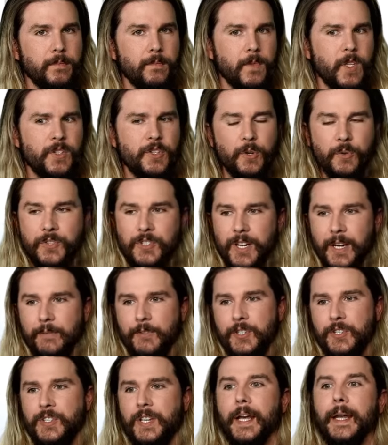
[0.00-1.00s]
So instead of
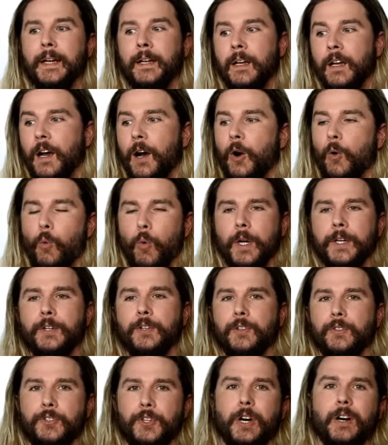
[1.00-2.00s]
just saying, oh, one year
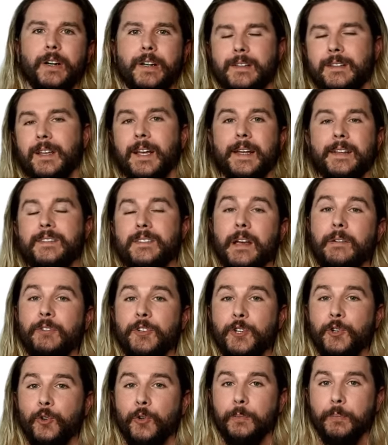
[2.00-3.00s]
old dog is like a seven
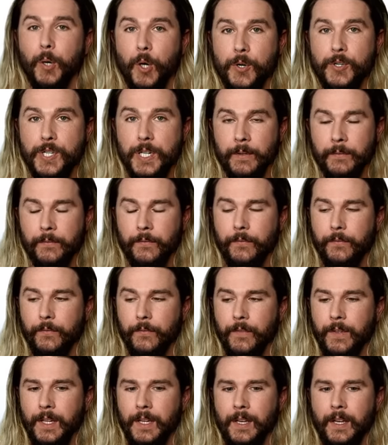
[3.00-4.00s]
year old person,
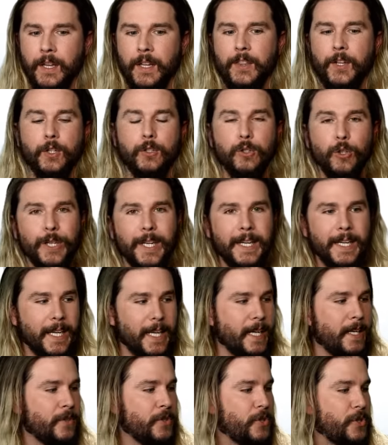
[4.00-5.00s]
they're looking
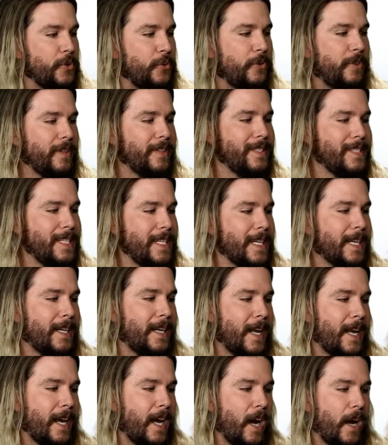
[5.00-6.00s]
into the
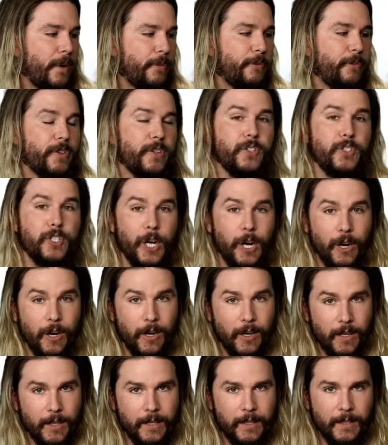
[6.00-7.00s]
DNA of the
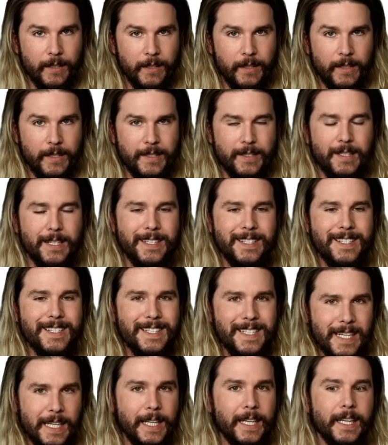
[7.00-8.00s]
dog to
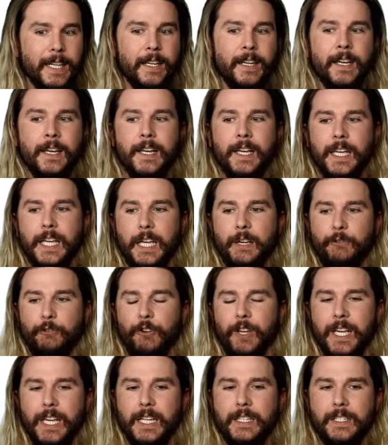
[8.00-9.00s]
see if
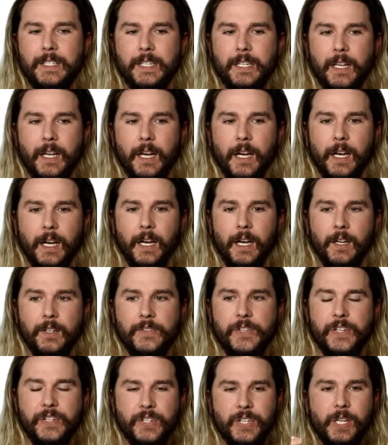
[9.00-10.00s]
it uh,
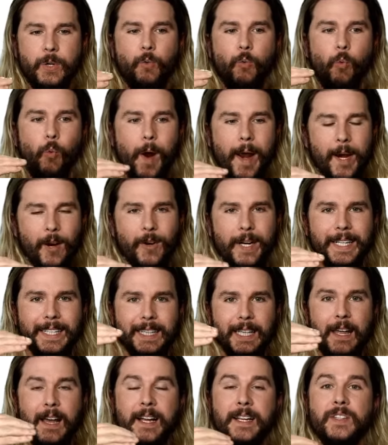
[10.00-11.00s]
to see where it
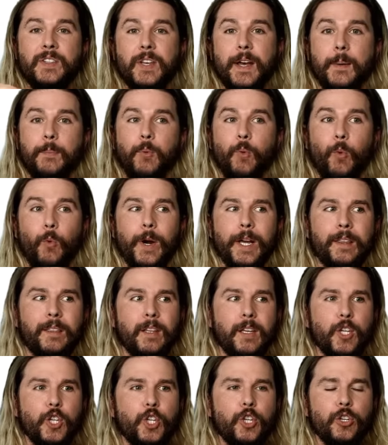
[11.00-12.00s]
lines up with
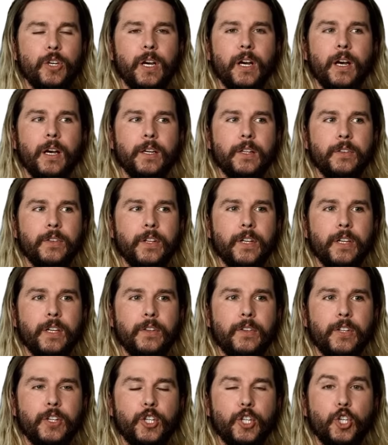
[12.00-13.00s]
uh, the
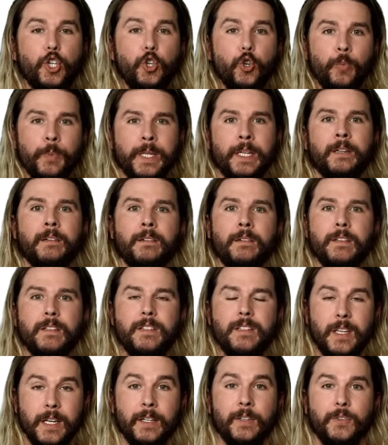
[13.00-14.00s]
the human
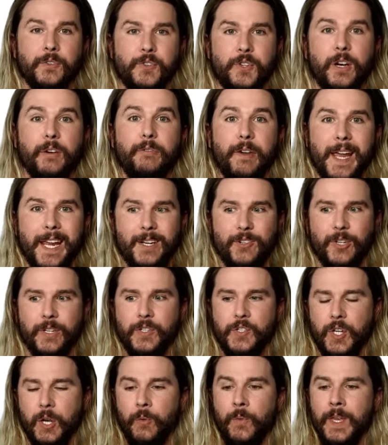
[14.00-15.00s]
signals of aging.
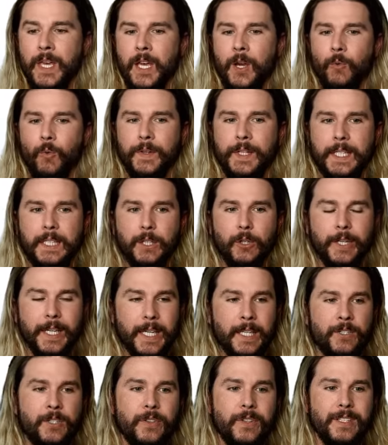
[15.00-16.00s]
So when they look
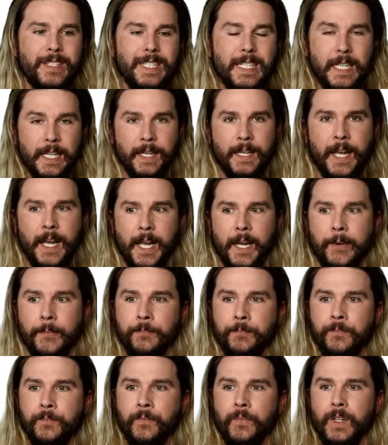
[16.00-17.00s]
into the DNA,
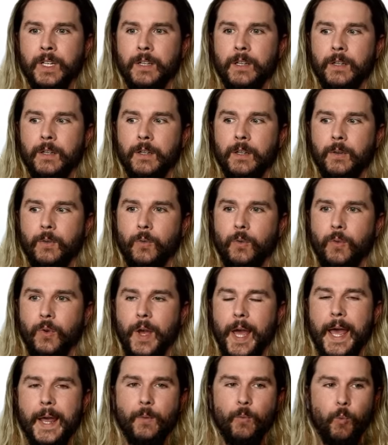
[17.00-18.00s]

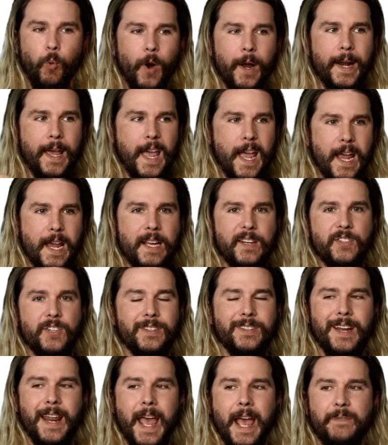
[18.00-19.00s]
at what age does
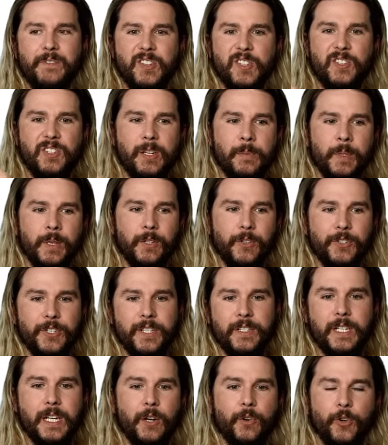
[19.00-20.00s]
it have similar
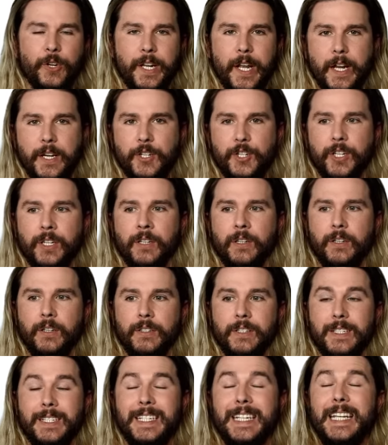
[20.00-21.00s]
deterioration
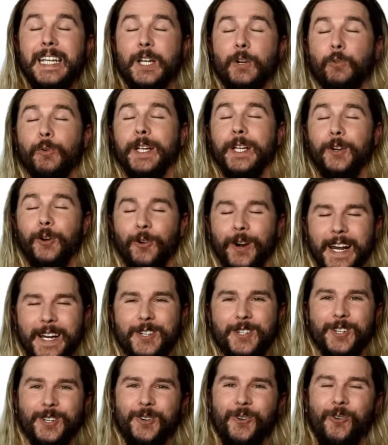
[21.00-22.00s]

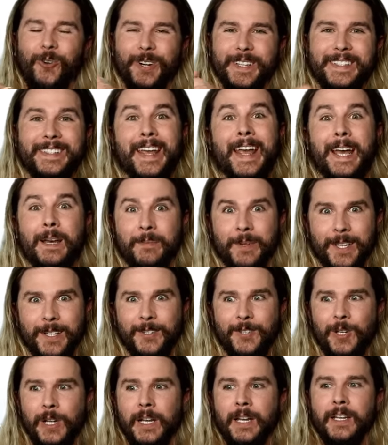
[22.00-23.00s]
deterioration or
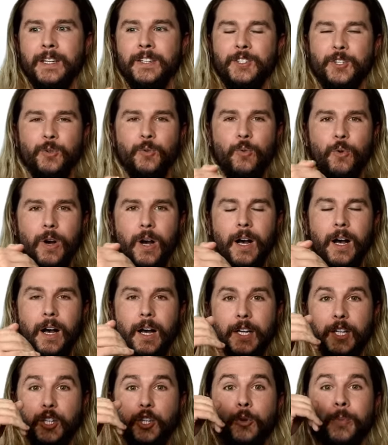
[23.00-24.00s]
damage to uh,
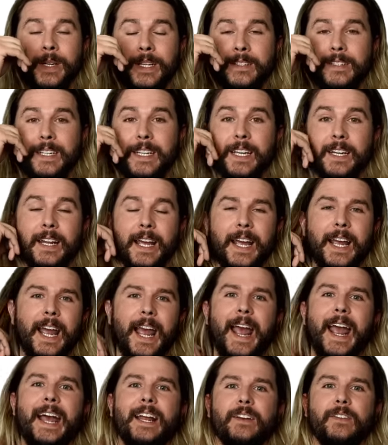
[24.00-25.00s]
human DNA
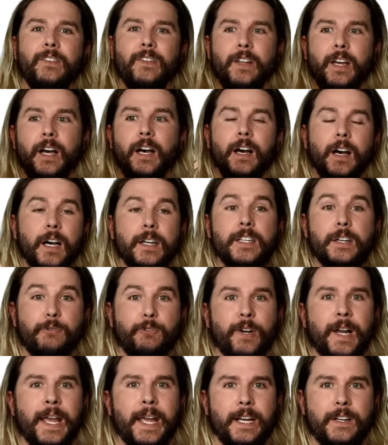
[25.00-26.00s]
at uh, a
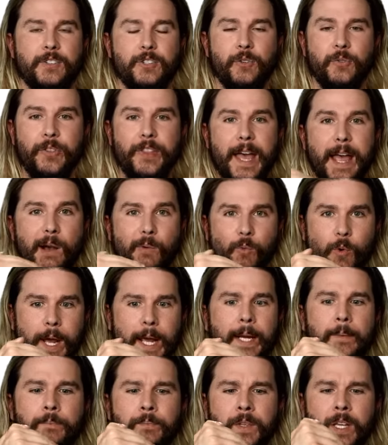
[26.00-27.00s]
different age? So that way
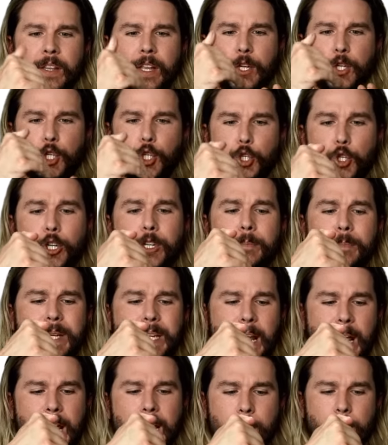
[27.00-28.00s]
they should be
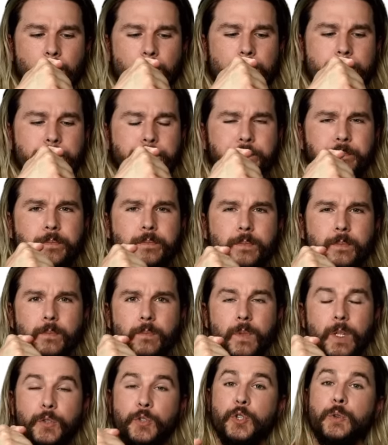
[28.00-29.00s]
able
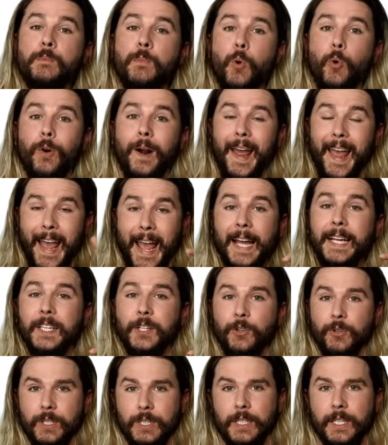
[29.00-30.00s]
to more
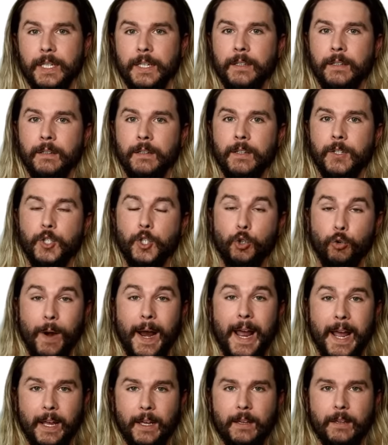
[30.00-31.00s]
accurately
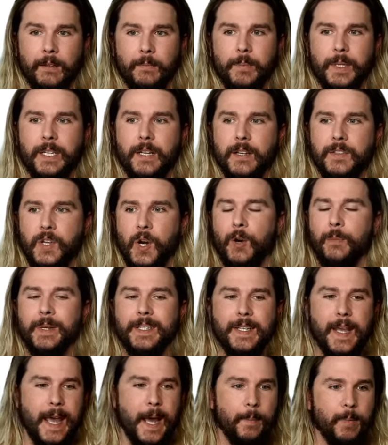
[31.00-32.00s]
track because our
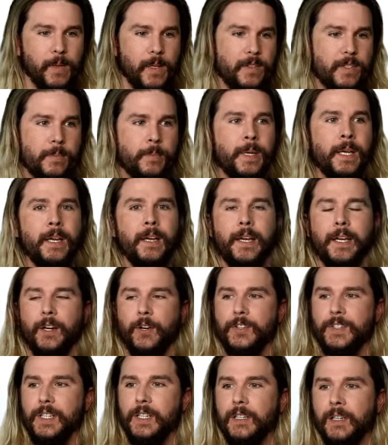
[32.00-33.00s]
metabolism and our
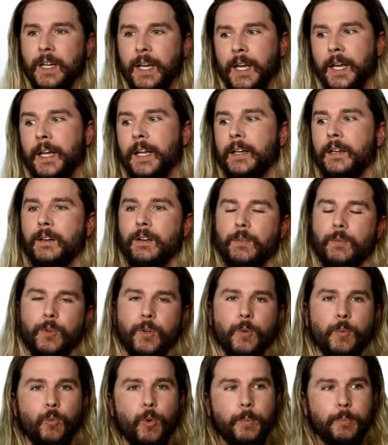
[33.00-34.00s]
DNA and you know
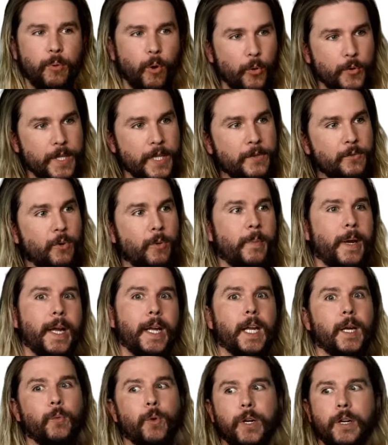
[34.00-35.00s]
what proteins we're
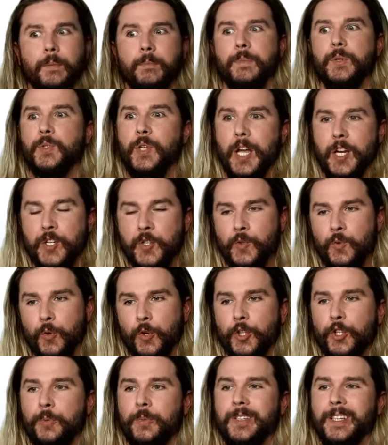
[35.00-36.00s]
making, what mutations we're
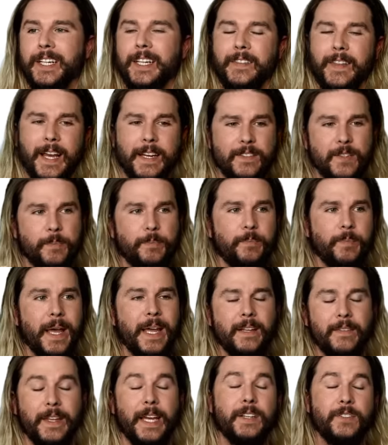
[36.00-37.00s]
accumulating, that
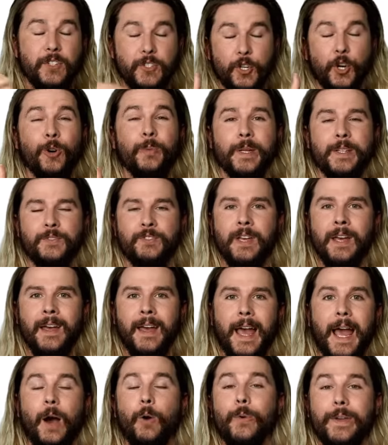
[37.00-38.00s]
depend that determines
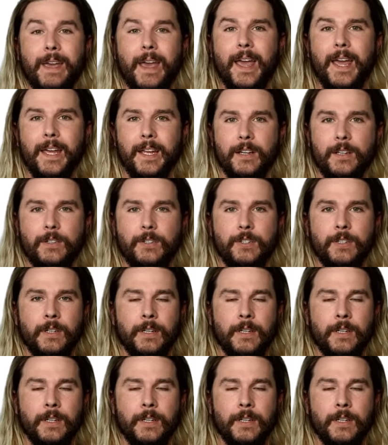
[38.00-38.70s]
how we age